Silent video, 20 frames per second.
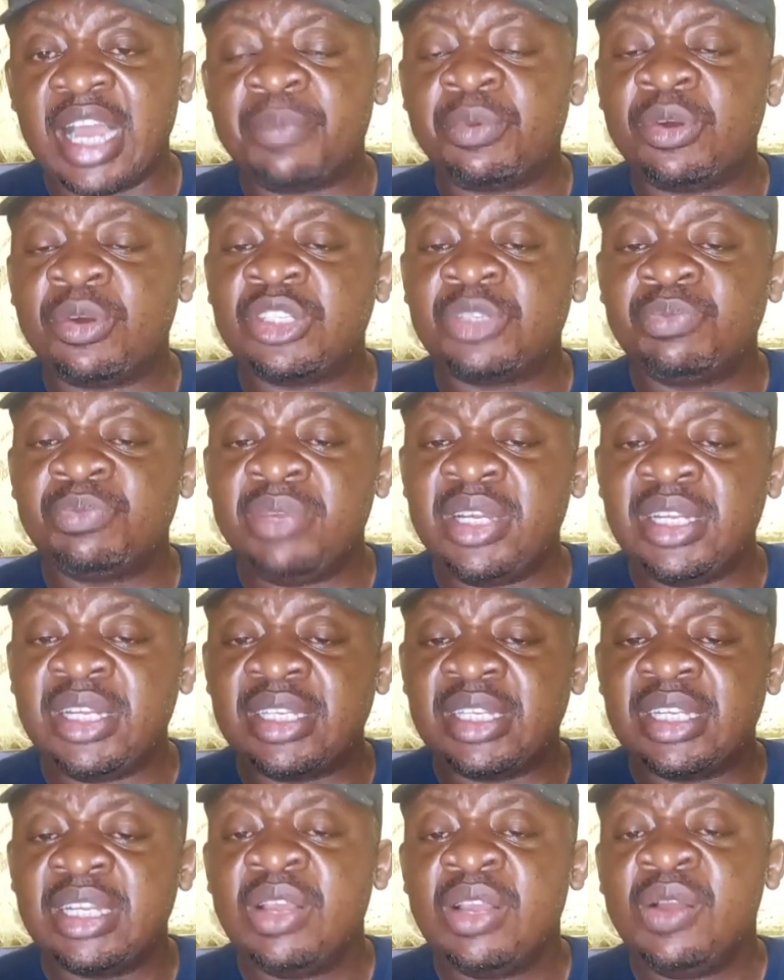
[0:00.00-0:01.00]

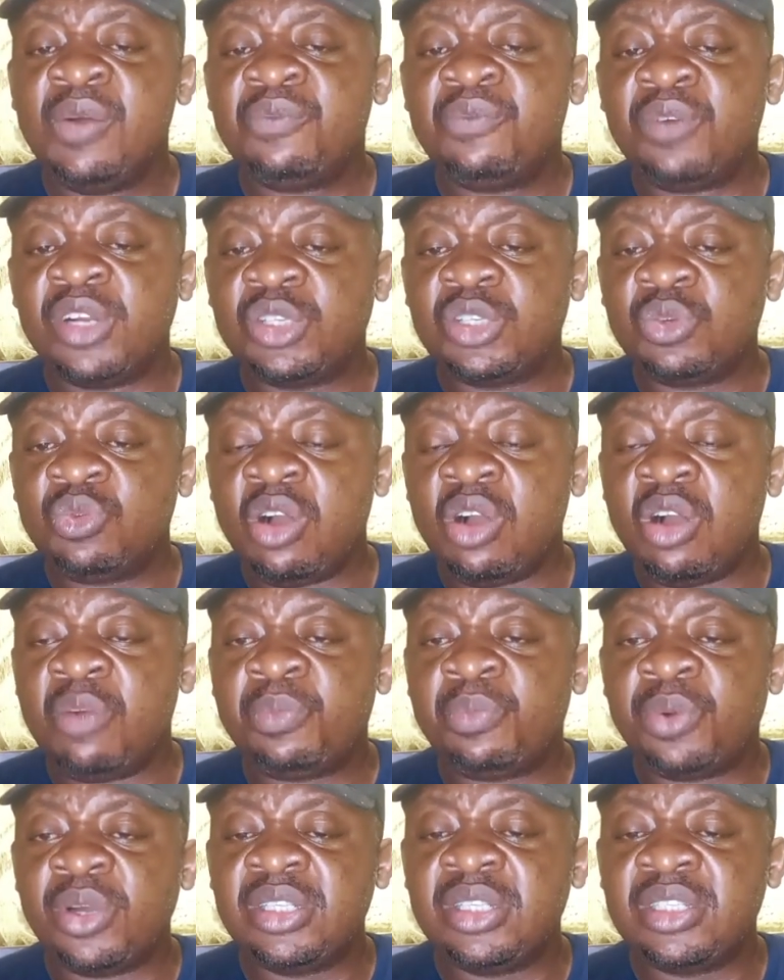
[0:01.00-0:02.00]
Approximate
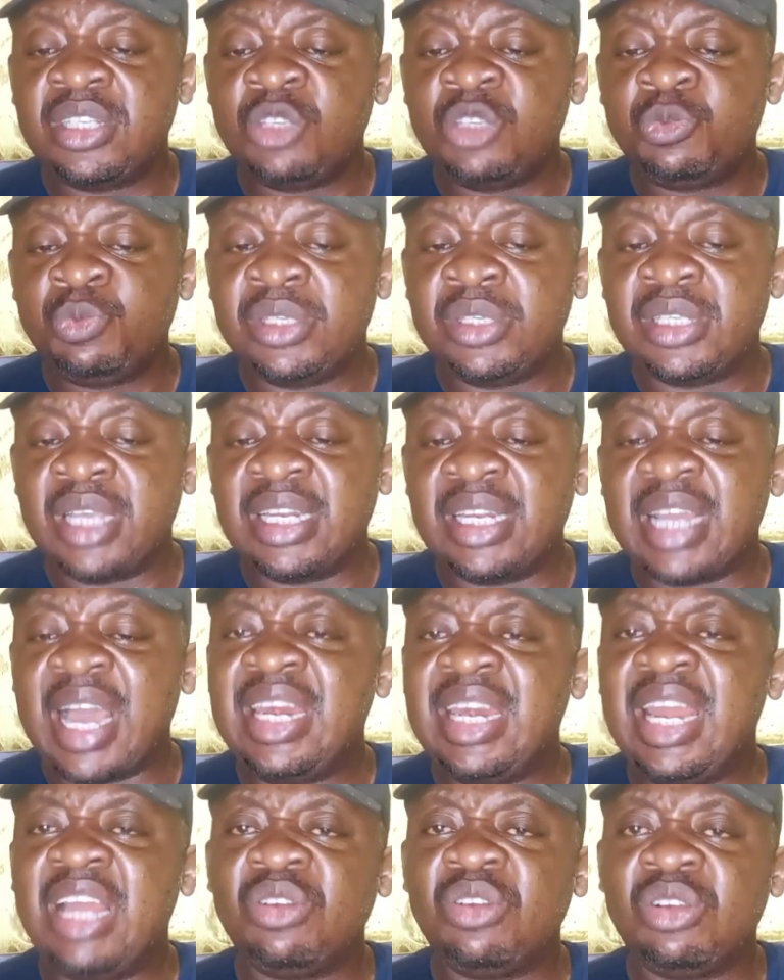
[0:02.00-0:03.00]
41.6%.
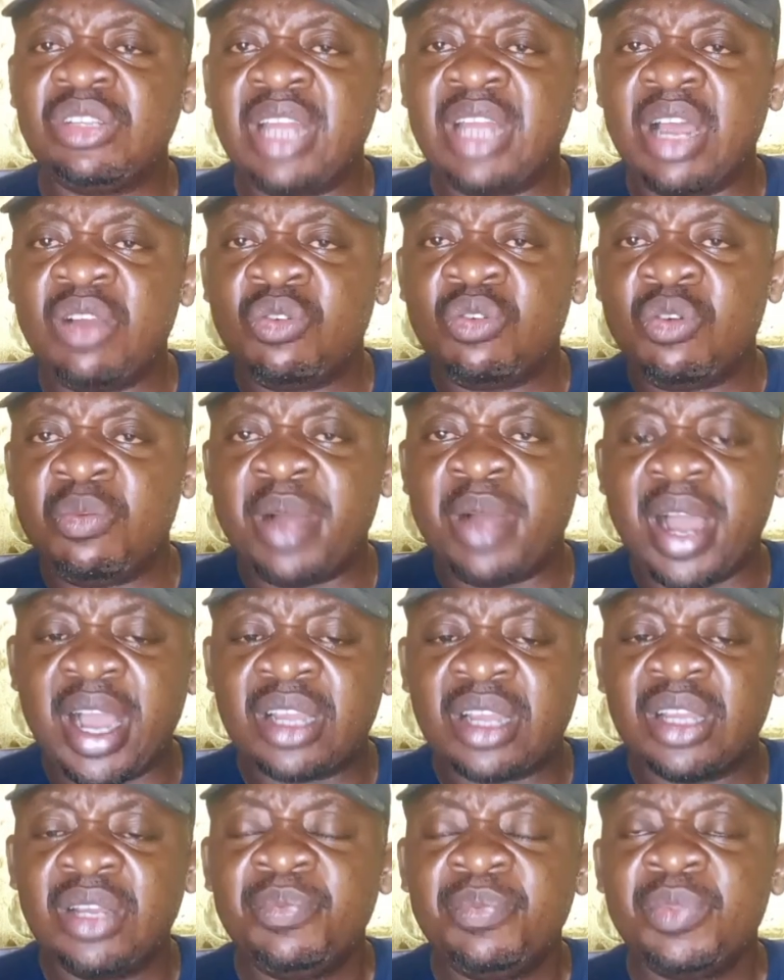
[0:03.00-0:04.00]
And let us now go
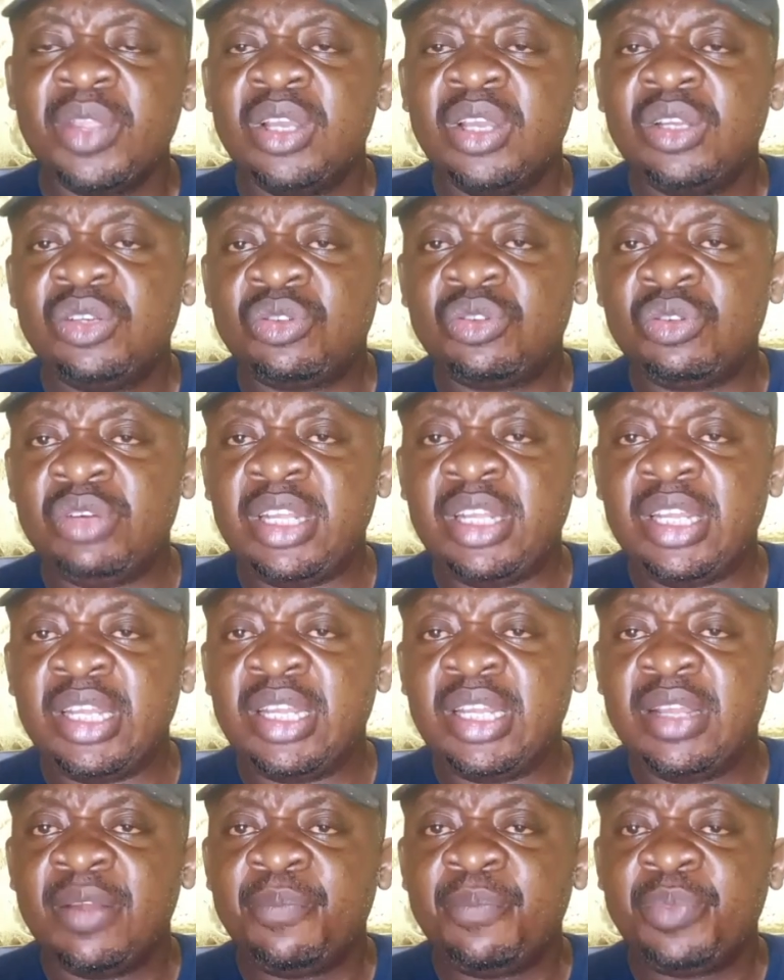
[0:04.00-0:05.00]
back to
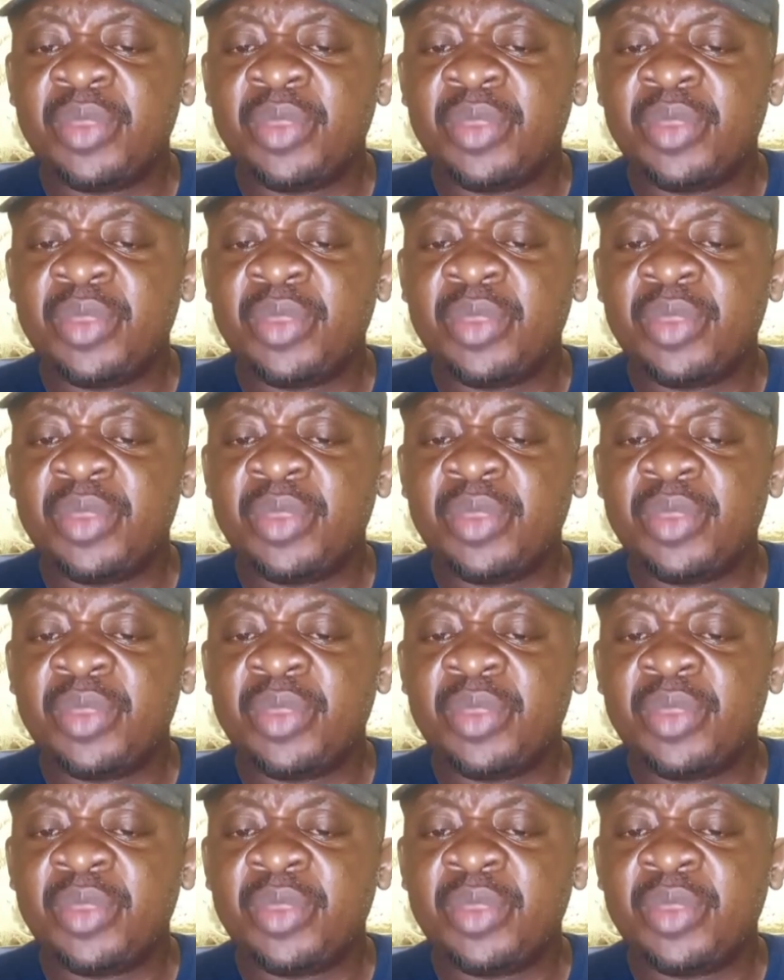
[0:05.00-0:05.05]
the